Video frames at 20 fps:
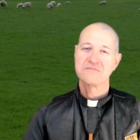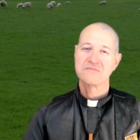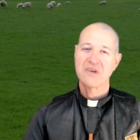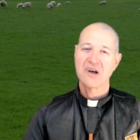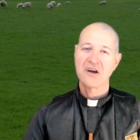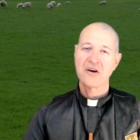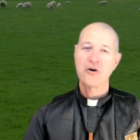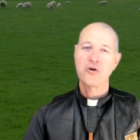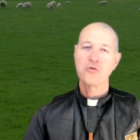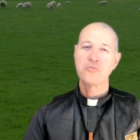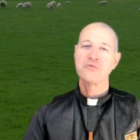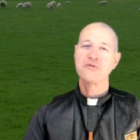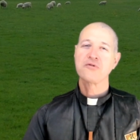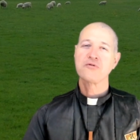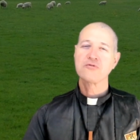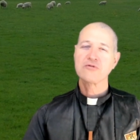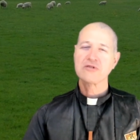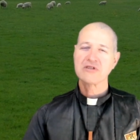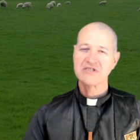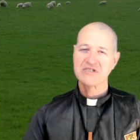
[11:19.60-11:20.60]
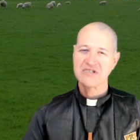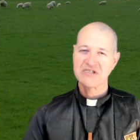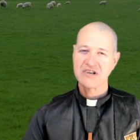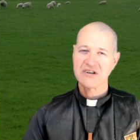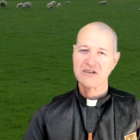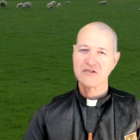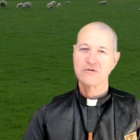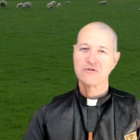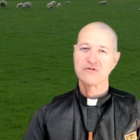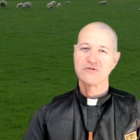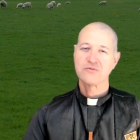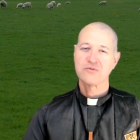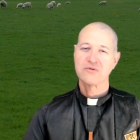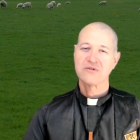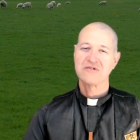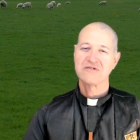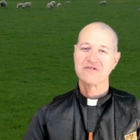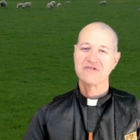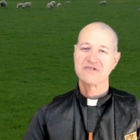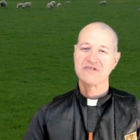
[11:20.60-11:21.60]
I hope you can say those
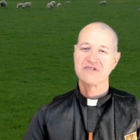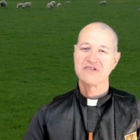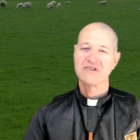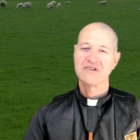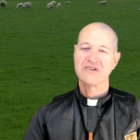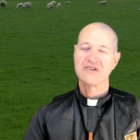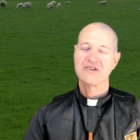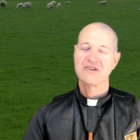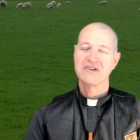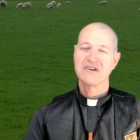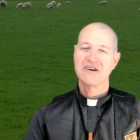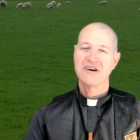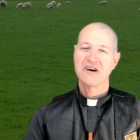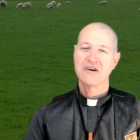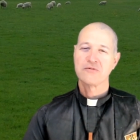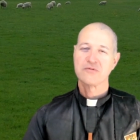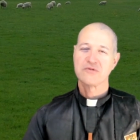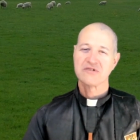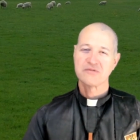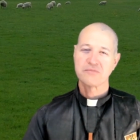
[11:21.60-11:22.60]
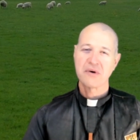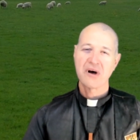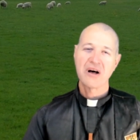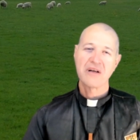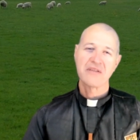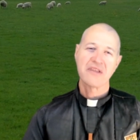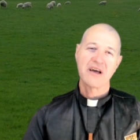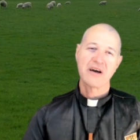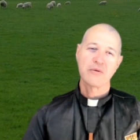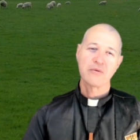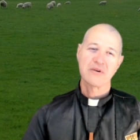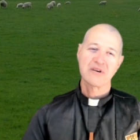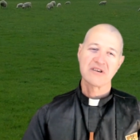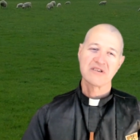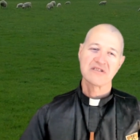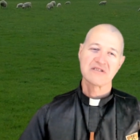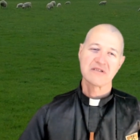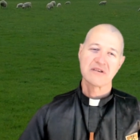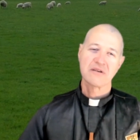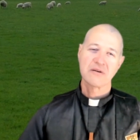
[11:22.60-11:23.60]
words and respond that way
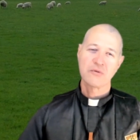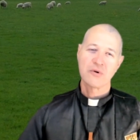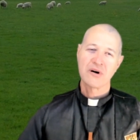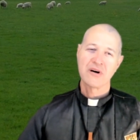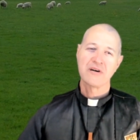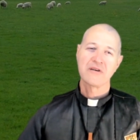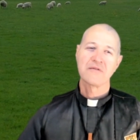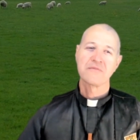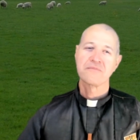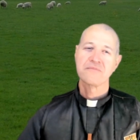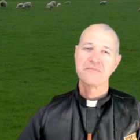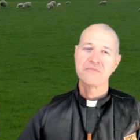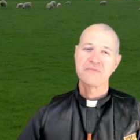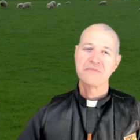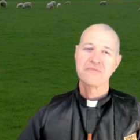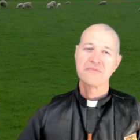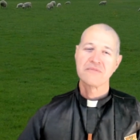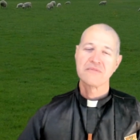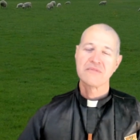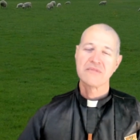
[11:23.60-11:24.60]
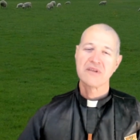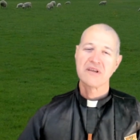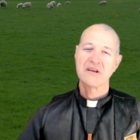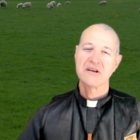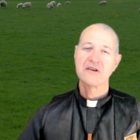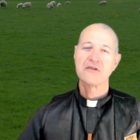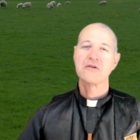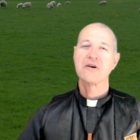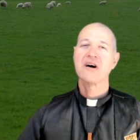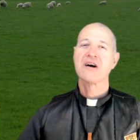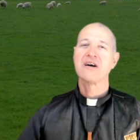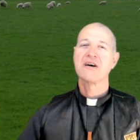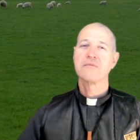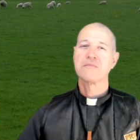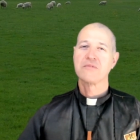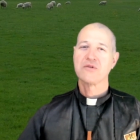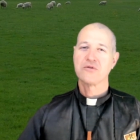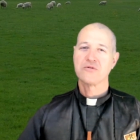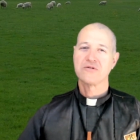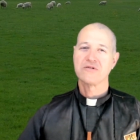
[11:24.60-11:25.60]
as well. Here I
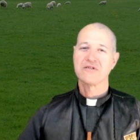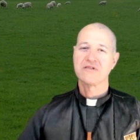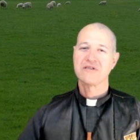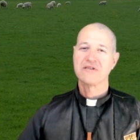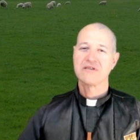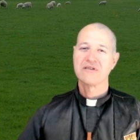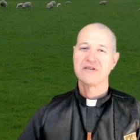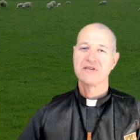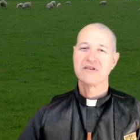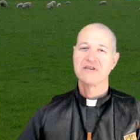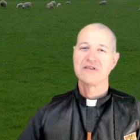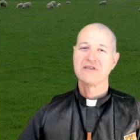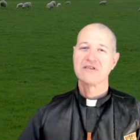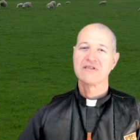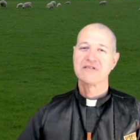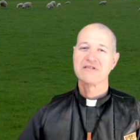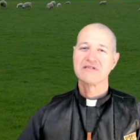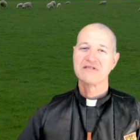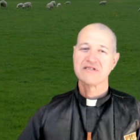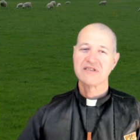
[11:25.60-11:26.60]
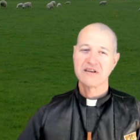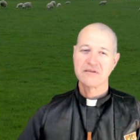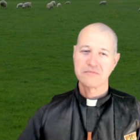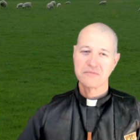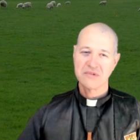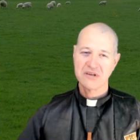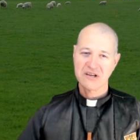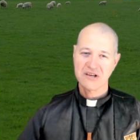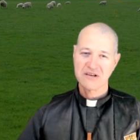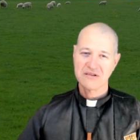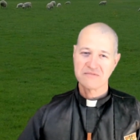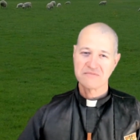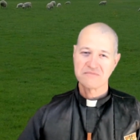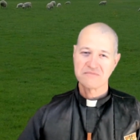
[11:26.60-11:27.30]
am, Lord. Send me.